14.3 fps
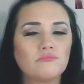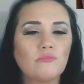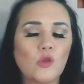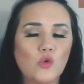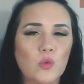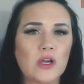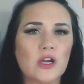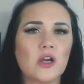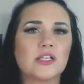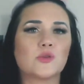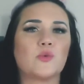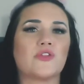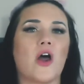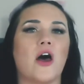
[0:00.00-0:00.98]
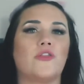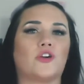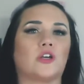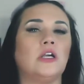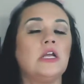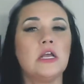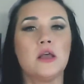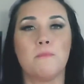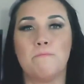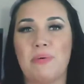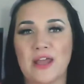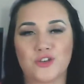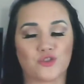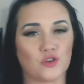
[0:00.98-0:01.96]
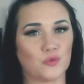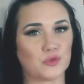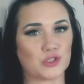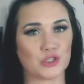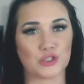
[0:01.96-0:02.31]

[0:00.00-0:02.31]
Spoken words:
Whereas with other bedrooms,